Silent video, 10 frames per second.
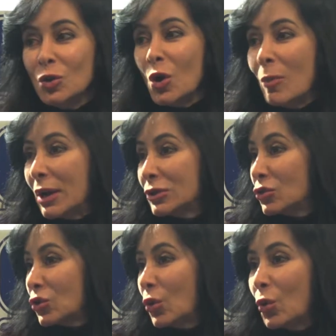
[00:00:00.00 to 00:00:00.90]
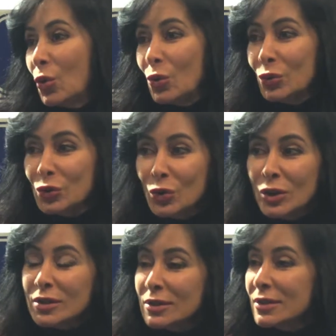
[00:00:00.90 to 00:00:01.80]
go back to school, do
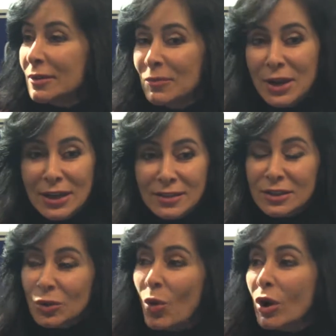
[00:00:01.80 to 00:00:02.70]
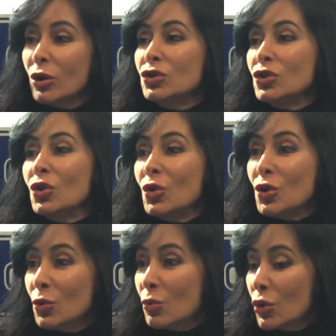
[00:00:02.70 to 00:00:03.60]
this. I said, and he says, why don't you
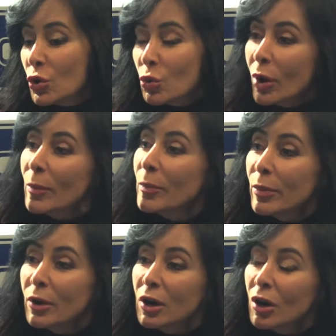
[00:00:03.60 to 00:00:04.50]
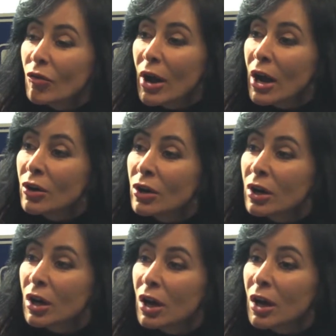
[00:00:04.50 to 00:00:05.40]
grew up around
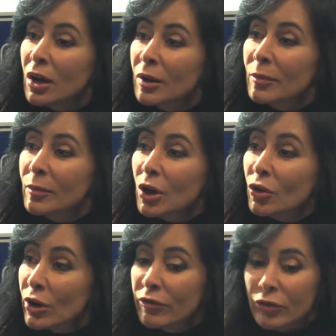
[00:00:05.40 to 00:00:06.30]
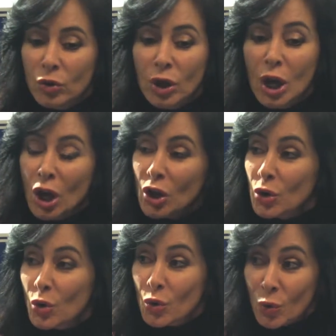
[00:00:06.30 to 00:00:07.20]
Greek food,
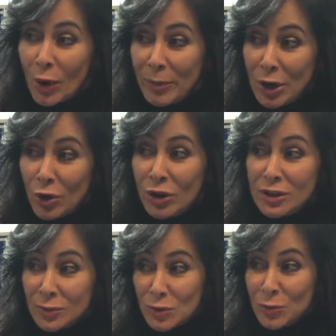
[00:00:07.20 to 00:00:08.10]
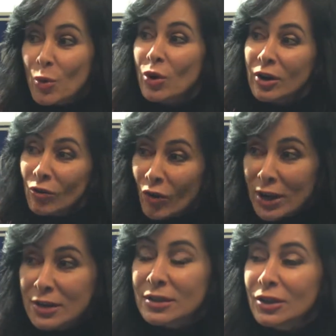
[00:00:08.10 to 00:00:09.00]
you grew up in Greece, I was born and raised